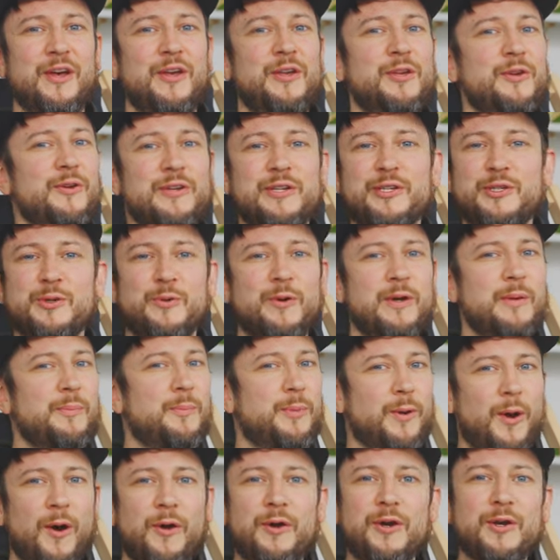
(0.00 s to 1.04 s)
You'll enjoy
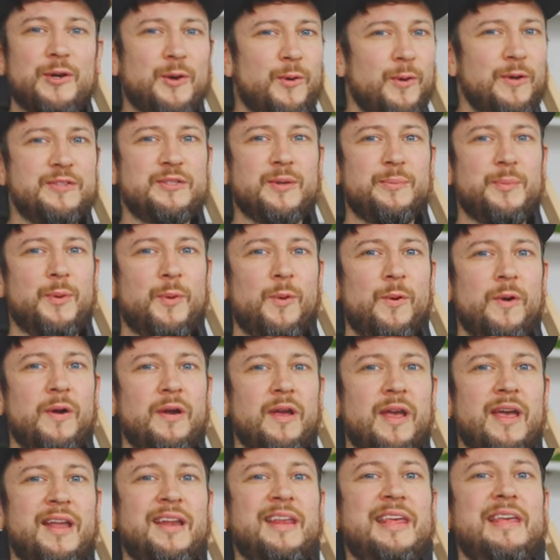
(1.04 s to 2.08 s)
broader coin support
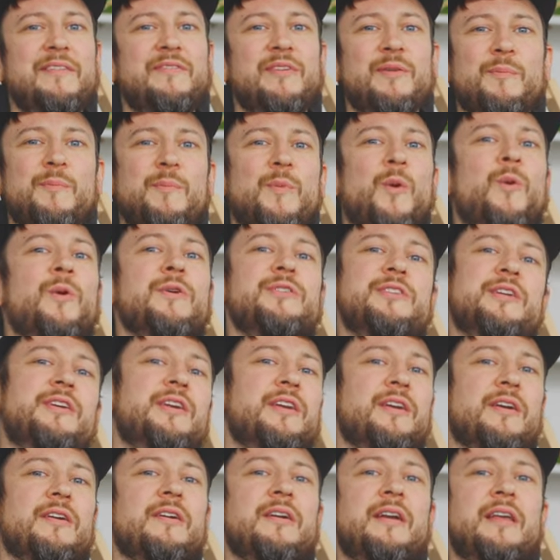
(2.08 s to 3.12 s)
and even more
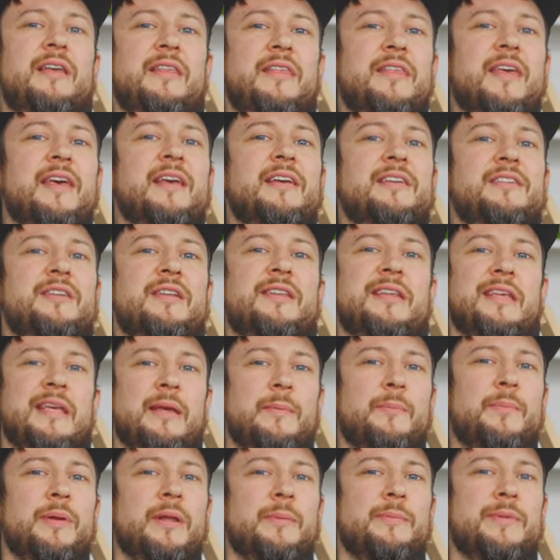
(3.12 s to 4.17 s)
security thanks to the
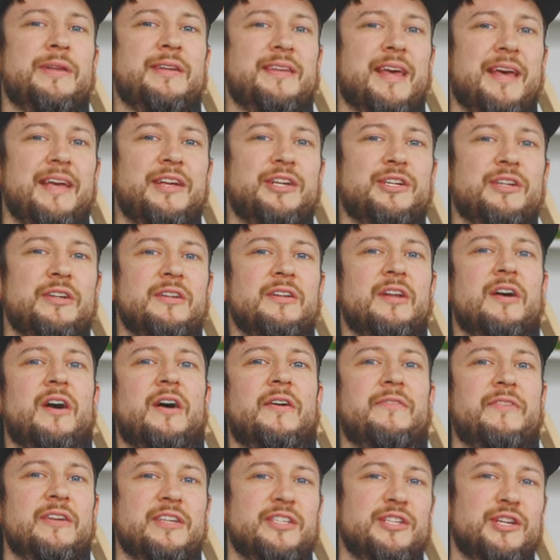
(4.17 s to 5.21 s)
implementation
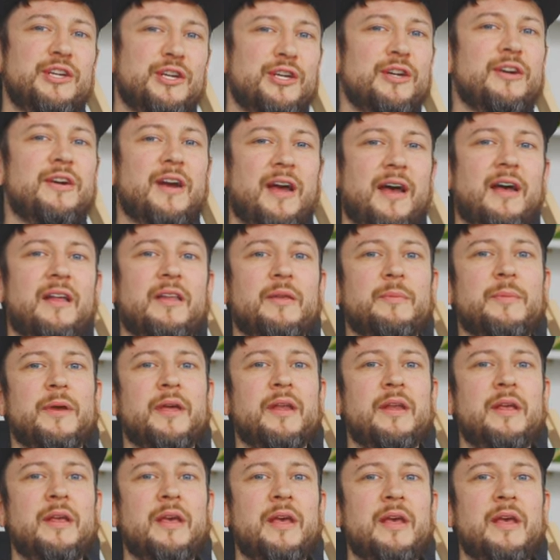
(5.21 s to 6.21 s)
of a secure element.